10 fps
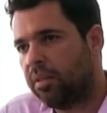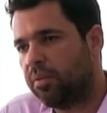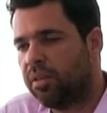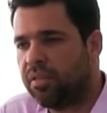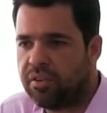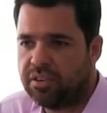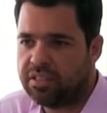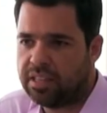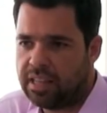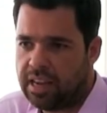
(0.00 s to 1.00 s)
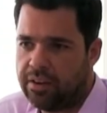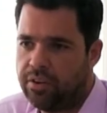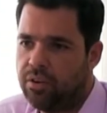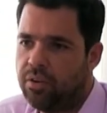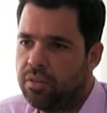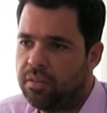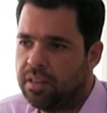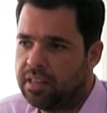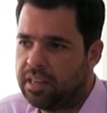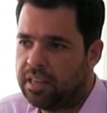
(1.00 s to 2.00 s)
And the third scenario
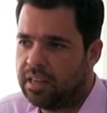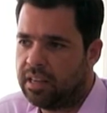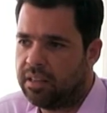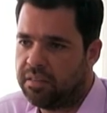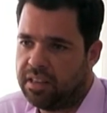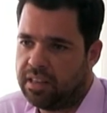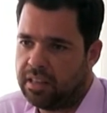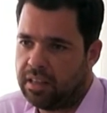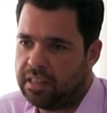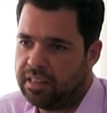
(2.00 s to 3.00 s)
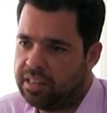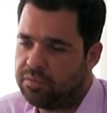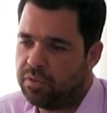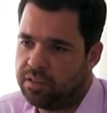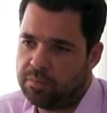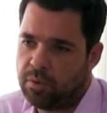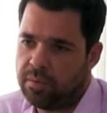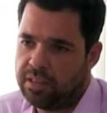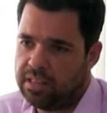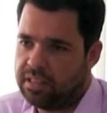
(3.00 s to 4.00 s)
that I think, at least for this
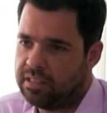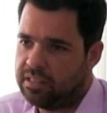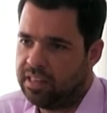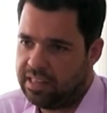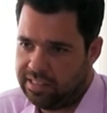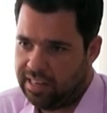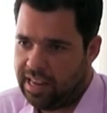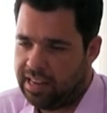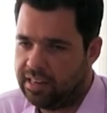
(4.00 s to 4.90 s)
moment, it is less